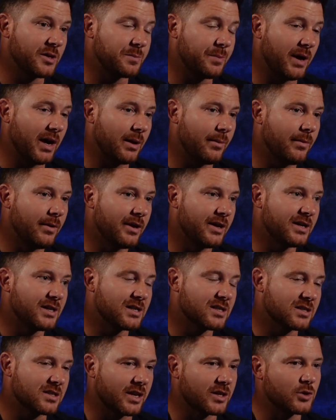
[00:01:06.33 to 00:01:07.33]
buying
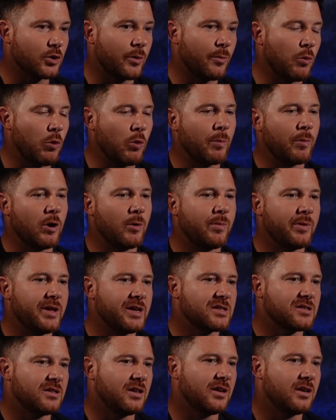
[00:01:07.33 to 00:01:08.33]
6 or more
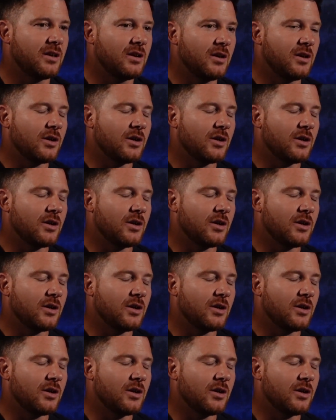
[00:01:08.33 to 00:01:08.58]
properties to